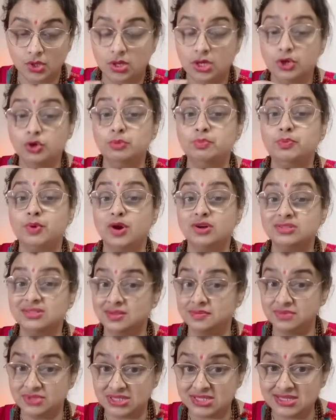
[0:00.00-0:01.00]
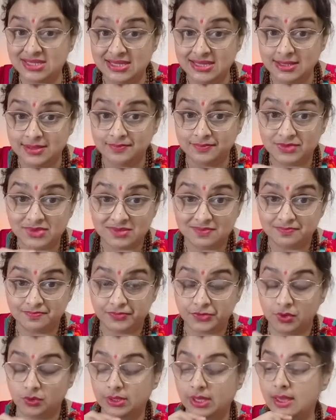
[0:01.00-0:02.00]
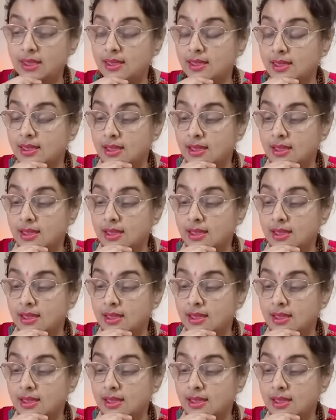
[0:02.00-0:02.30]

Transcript: You brought some tea, okay?